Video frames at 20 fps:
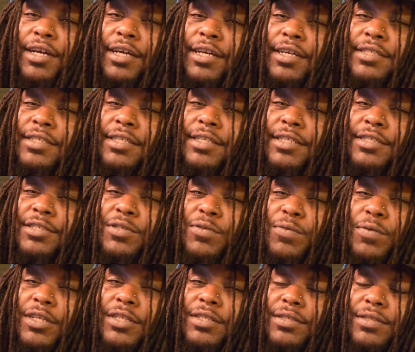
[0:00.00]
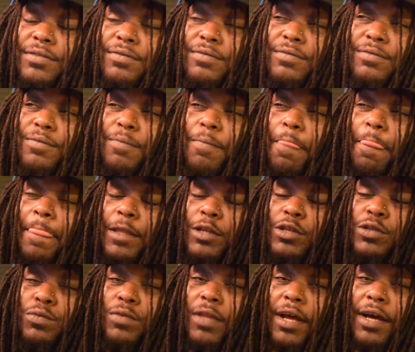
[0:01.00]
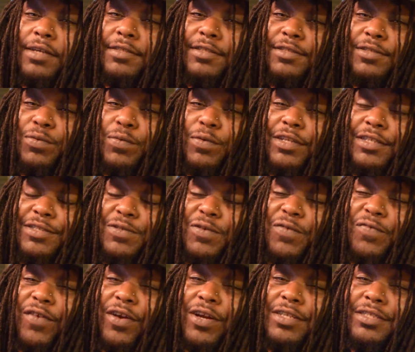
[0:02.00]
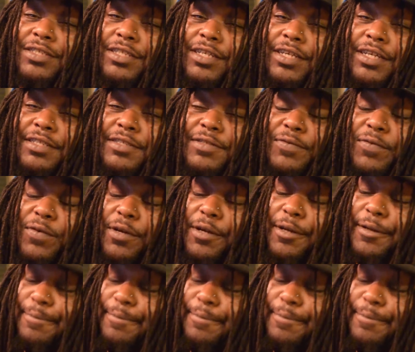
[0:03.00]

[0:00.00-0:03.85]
is he the 20, 2022 version of S1?